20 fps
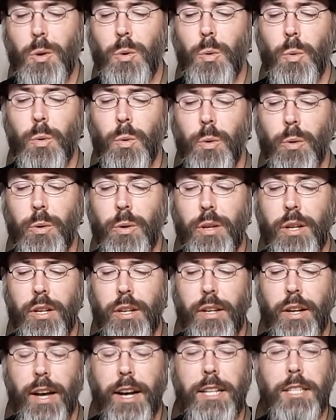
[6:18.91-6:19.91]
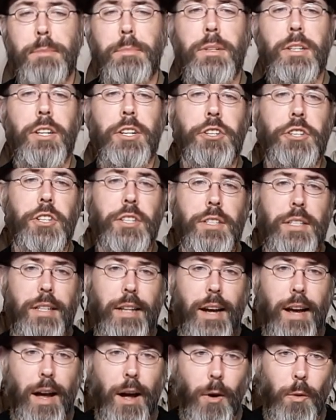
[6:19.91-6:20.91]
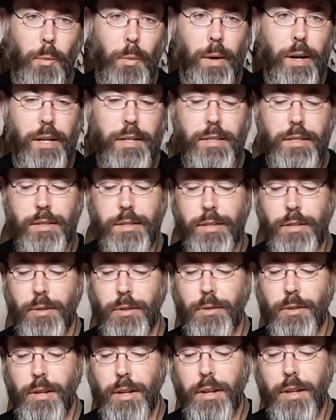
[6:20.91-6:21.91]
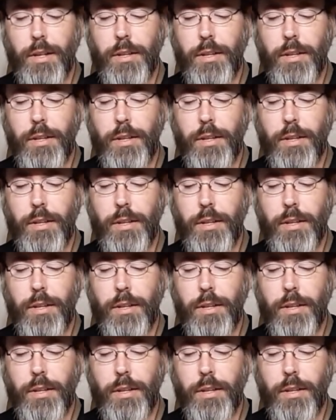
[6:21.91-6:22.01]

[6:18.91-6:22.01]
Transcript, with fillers: or the expeditions out west still,